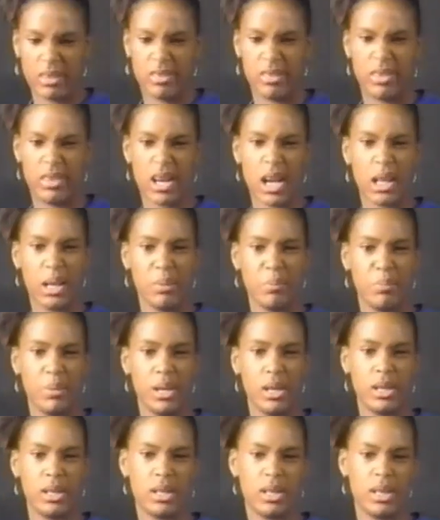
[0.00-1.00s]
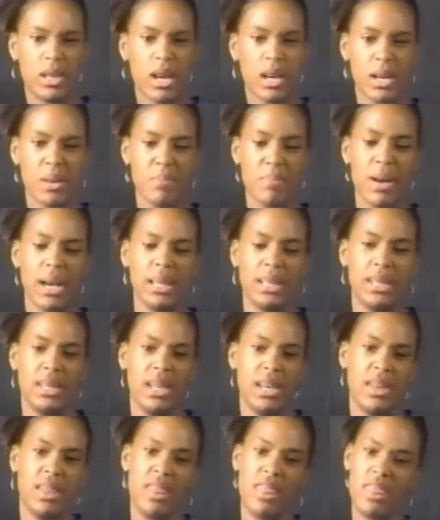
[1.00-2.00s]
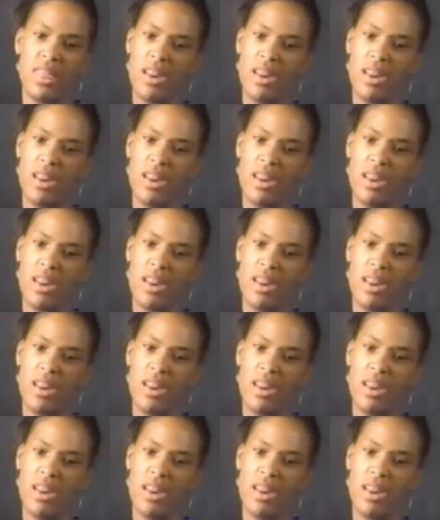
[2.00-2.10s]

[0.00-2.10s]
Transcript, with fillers: Jelly beans stuck in my teeth.